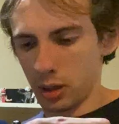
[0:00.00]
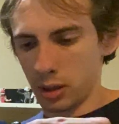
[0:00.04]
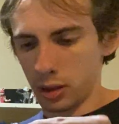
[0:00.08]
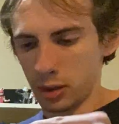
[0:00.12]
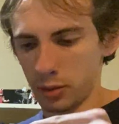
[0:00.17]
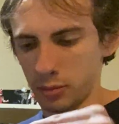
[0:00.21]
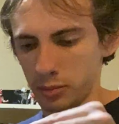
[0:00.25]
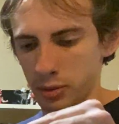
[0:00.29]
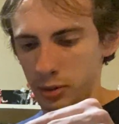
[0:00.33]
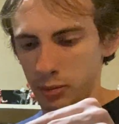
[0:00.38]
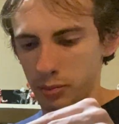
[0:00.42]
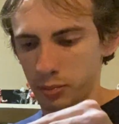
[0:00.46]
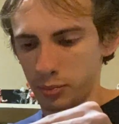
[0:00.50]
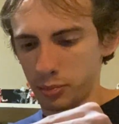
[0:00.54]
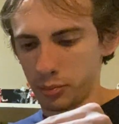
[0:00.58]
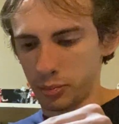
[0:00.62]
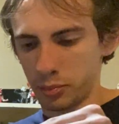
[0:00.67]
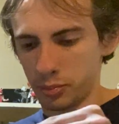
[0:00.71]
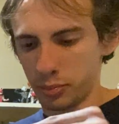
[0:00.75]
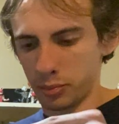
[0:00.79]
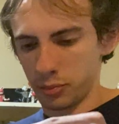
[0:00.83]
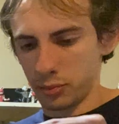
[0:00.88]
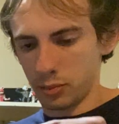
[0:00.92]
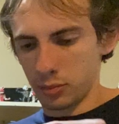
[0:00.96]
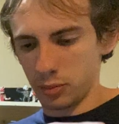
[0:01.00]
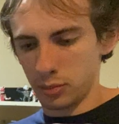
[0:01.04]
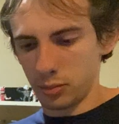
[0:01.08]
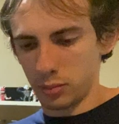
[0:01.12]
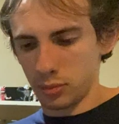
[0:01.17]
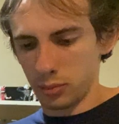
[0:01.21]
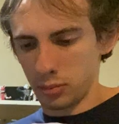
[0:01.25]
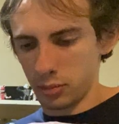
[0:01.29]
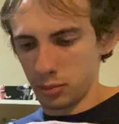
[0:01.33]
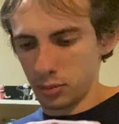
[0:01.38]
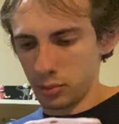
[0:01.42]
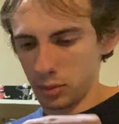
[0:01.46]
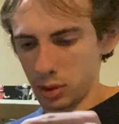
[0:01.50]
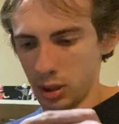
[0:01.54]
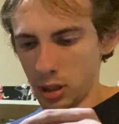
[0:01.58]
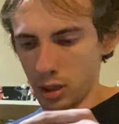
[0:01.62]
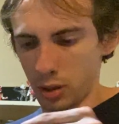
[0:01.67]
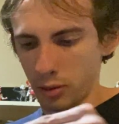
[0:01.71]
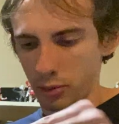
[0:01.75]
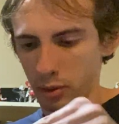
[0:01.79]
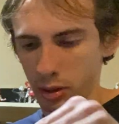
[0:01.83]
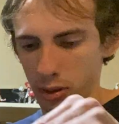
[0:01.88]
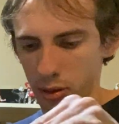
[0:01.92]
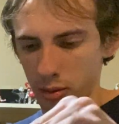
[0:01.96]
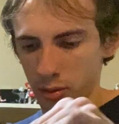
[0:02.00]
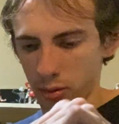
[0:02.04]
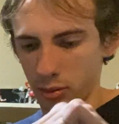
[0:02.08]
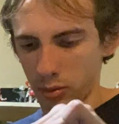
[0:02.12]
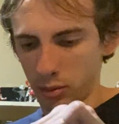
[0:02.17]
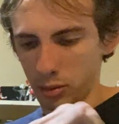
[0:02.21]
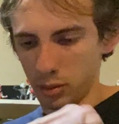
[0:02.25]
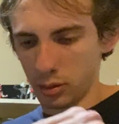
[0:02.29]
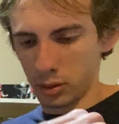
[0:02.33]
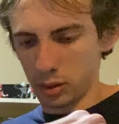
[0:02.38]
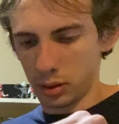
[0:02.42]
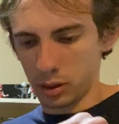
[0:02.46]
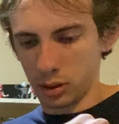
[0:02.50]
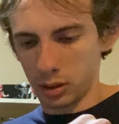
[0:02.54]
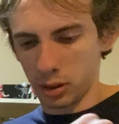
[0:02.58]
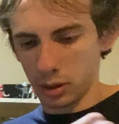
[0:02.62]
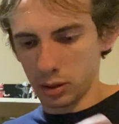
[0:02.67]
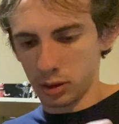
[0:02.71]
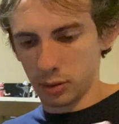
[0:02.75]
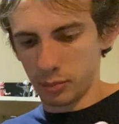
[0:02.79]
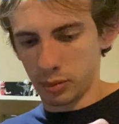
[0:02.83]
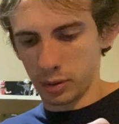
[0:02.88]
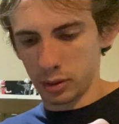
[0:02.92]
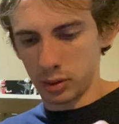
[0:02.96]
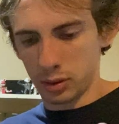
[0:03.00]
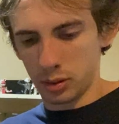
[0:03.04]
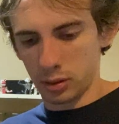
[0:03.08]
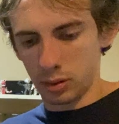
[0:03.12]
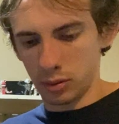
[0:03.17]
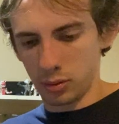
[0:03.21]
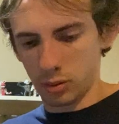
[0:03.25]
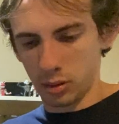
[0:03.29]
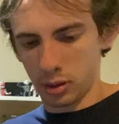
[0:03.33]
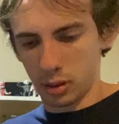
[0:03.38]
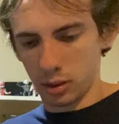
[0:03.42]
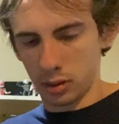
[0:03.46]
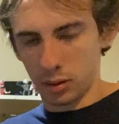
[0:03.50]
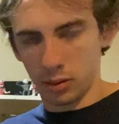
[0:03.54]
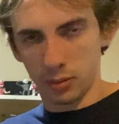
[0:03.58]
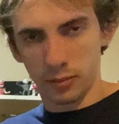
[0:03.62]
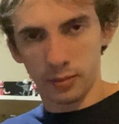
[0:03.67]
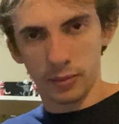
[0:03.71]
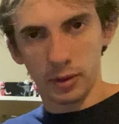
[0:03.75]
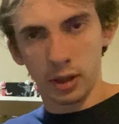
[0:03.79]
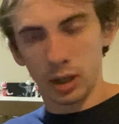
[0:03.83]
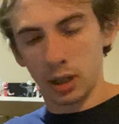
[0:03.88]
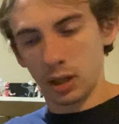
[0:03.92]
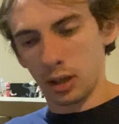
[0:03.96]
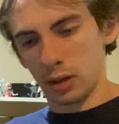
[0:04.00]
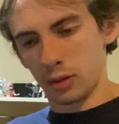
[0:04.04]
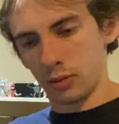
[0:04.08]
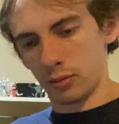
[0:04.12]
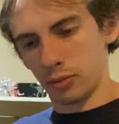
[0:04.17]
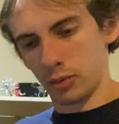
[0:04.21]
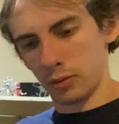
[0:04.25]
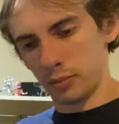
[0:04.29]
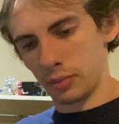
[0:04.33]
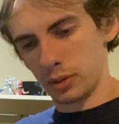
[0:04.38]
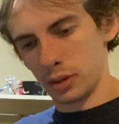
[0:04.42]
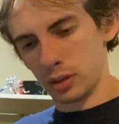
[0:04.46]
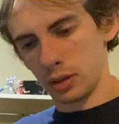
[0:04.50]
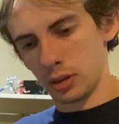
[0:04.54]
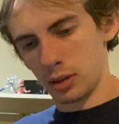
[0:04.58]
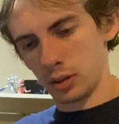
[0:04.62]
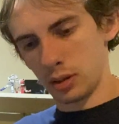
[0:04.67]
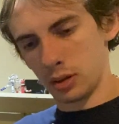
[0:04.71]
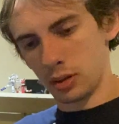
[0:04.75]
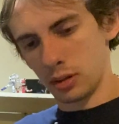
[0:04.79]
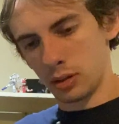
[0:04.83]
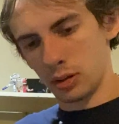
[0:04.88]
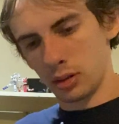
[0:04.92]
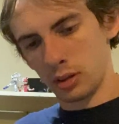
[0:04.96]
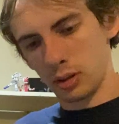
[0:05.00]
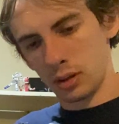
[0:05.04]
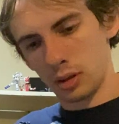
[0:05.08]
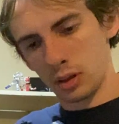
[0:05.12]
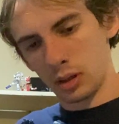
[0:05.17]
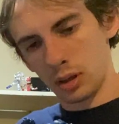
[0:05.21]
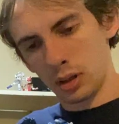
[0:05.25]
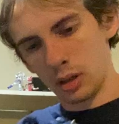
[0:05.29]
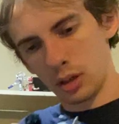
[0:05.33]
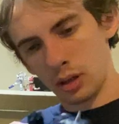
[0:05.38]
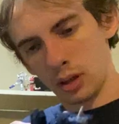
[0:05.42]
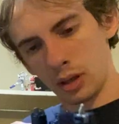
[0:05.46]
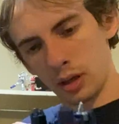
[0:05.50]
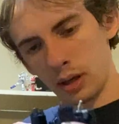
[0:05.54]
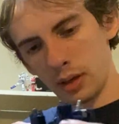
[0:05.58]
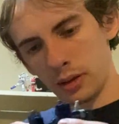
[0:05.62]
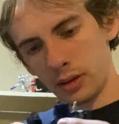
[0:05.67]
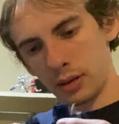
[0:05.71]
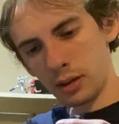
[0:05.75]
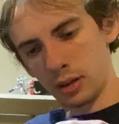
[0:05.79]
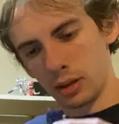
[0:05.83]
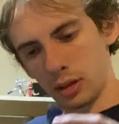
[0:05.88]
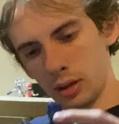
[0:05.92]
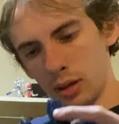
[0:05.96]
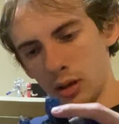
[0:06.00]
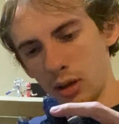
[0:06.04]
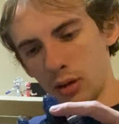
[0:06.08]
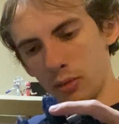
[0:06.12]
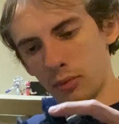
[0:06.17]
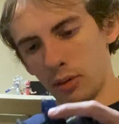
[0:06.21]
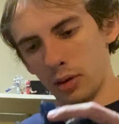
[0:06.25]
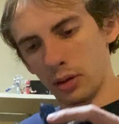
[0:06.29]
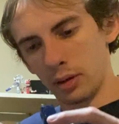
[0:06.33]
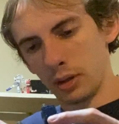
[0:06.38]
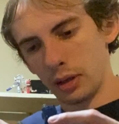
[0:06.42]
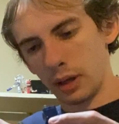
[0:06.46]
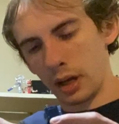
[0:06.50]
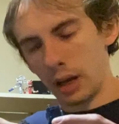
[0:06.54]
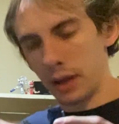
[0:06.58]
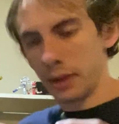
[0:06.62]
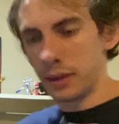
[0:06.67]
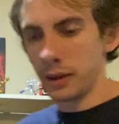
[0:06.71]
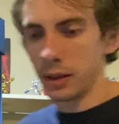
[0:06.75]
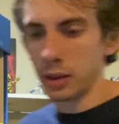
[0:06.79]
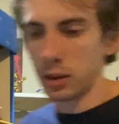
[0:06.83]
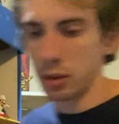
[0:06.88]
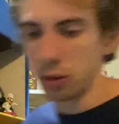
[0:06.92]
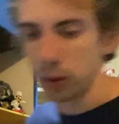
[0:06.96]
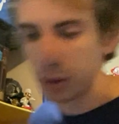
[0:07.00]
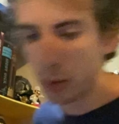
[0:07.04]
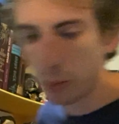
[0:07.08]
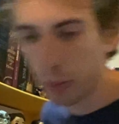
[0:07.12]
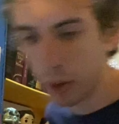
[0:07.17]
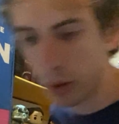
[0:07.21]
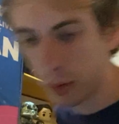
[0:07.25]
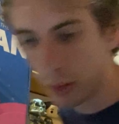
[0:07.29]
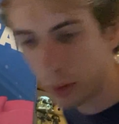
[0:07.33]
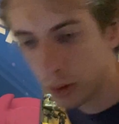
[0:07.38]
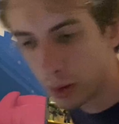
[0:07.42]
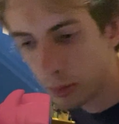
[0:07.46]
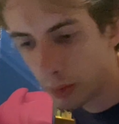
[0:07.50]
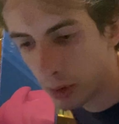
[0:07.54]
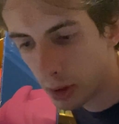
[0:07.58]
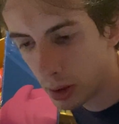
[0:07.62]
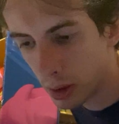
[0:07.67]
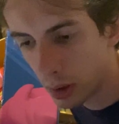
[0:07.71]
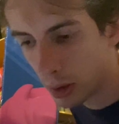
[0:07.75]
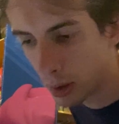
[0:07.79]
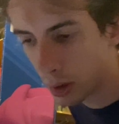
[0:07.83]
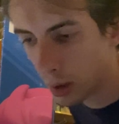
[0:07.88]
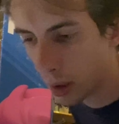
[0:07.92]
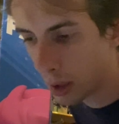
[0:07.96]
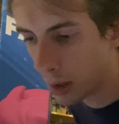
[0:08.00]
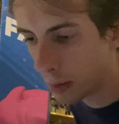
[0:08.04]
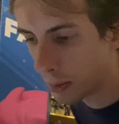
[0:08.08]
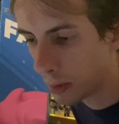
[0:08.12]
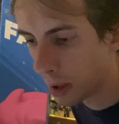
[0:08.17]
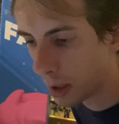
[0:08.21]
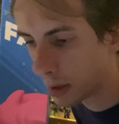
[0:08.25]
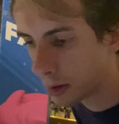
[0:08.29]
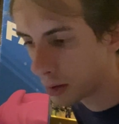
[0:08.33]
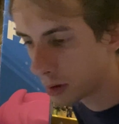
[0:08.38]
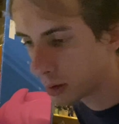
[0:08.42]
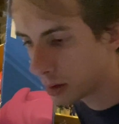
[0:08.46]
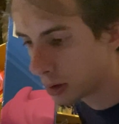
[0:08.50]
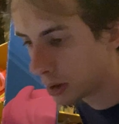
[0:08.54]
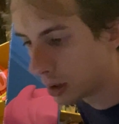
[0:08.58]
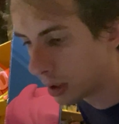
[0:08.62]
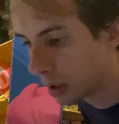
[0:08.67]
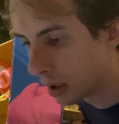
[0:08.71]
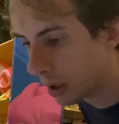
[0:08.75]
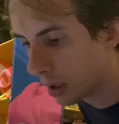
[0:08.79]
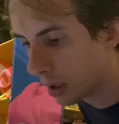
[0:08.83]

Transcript: arms. Oh wait, no, hold on, you're not supposed to do that. Whoops. I think you're supposed to, but I'm not certain.